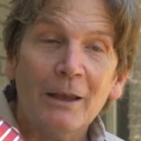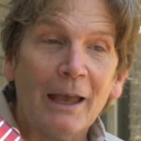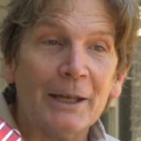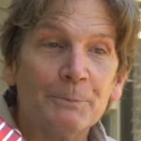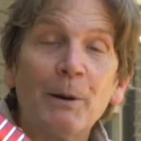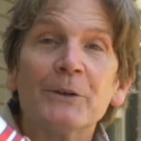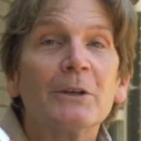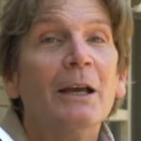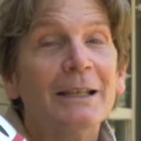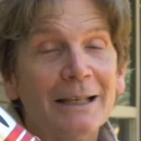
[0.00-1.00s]
But
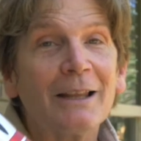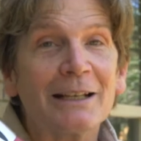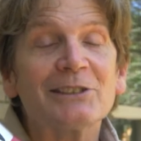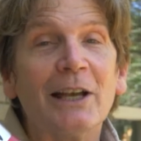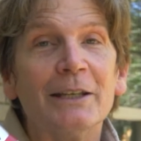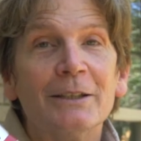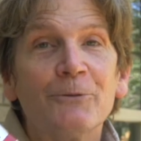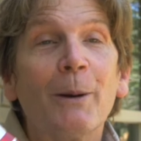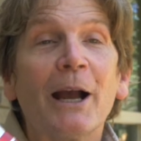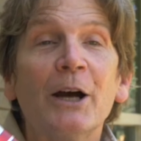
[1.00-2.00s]
like I said,
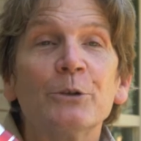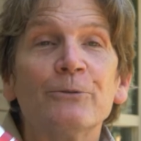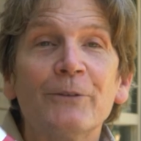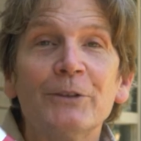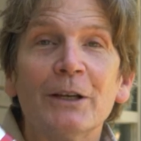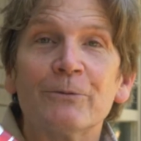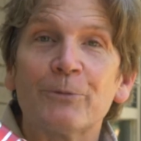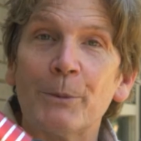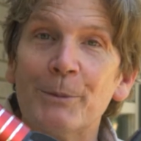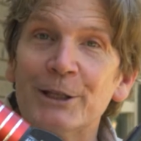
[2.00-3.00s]
if you buy 150 of them
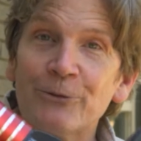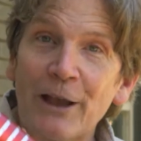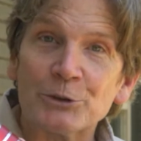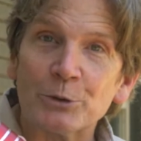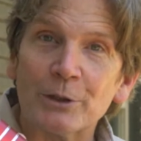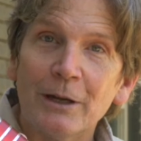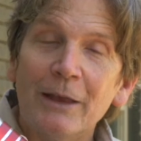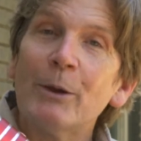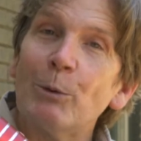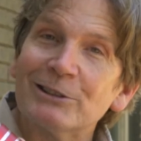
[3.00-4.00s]
from the manufacturer,
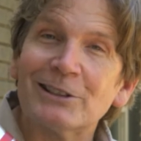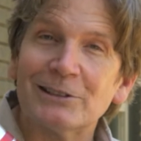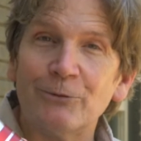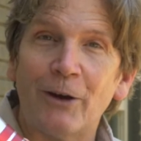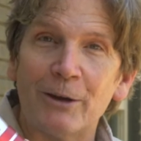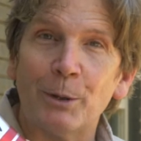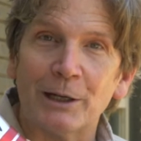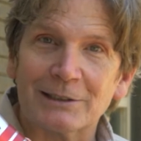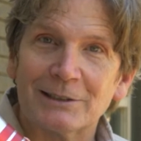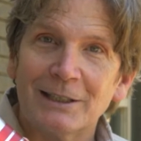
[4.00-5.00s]
they want 65
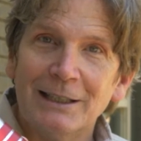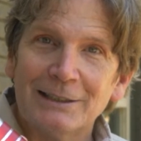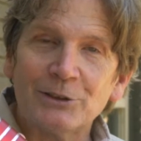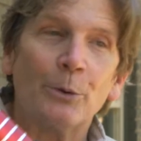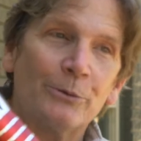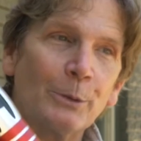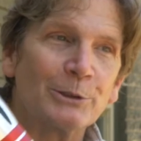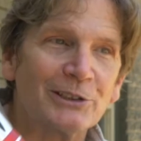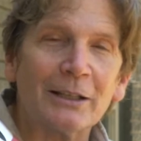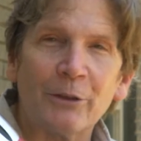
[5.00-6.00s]
bucks. So they were
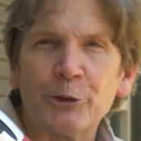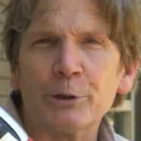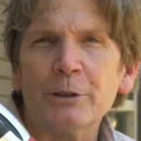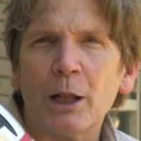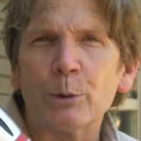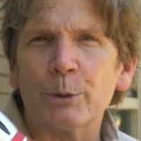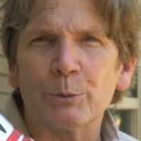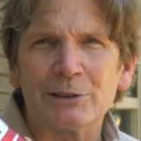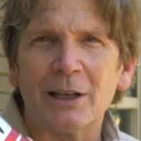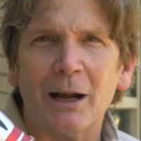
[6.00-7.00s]
selling, the $30 one
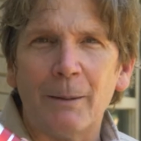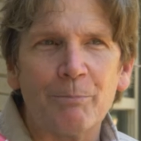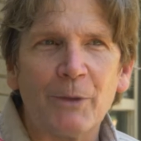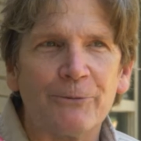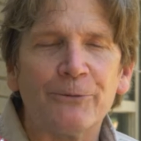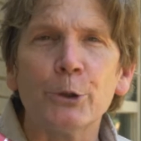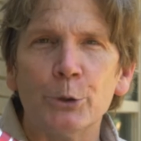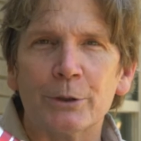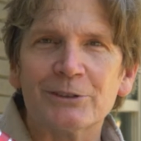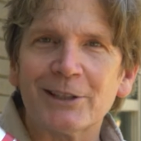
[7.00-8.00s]
was a
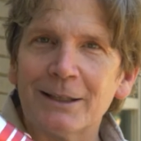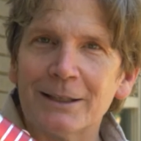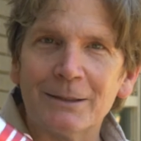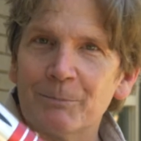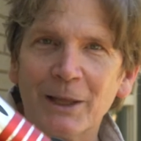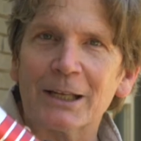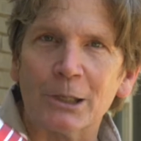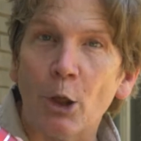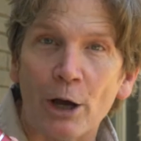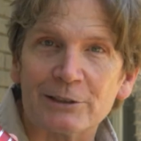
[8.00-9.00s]
fluke, selling at a
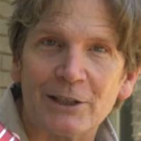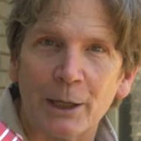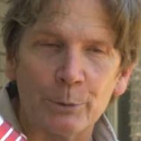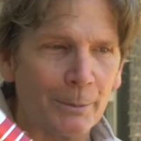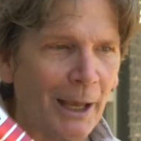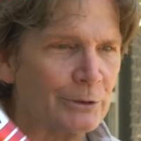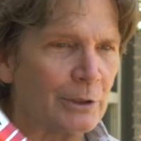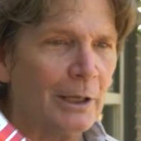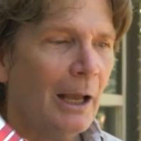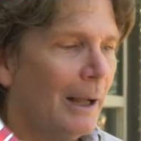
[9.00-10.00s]
loss, I would
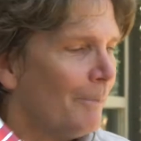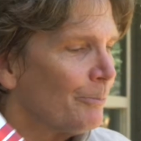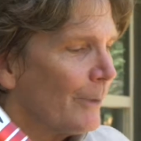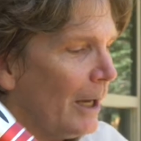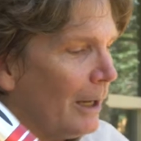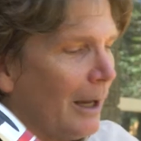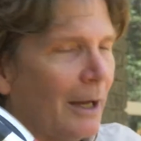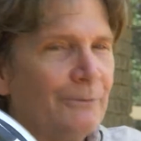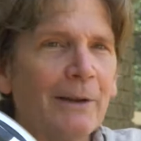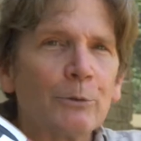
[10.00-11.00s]
imagine.
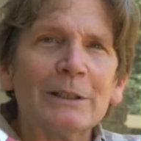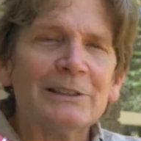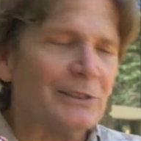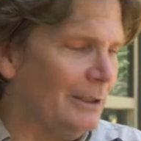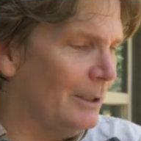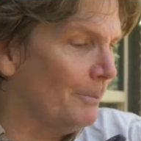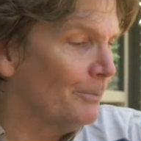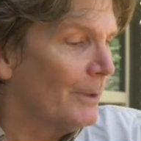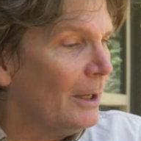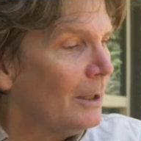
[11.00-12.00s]
I've never really seen
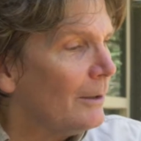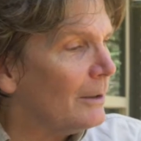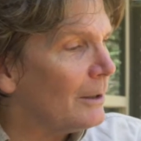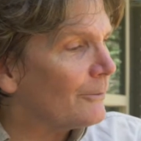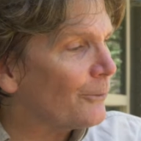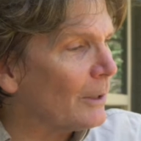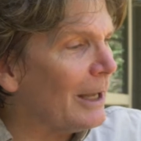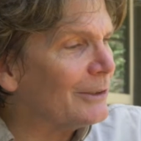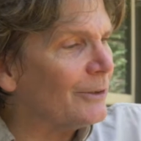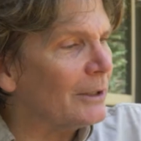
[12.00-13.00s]
them for
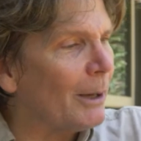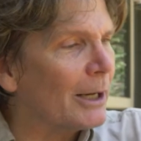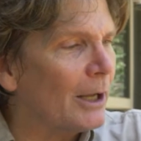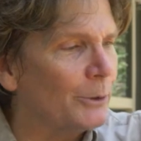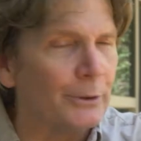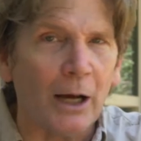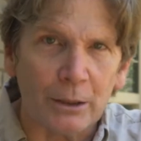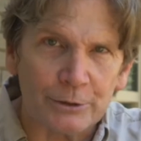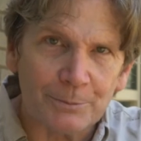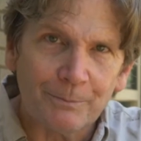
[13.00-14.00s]
less than about
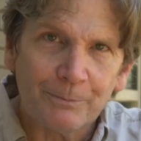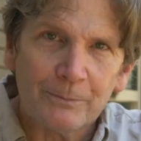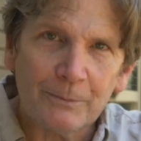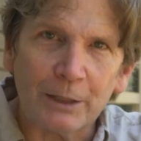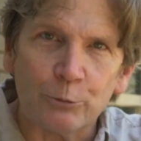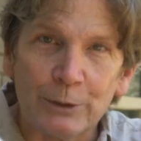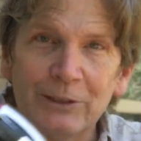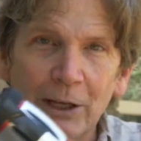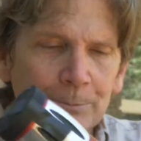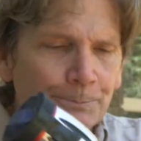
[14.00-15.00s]
$100, like
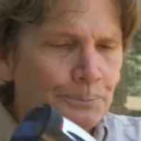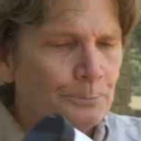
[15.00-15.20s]
retail.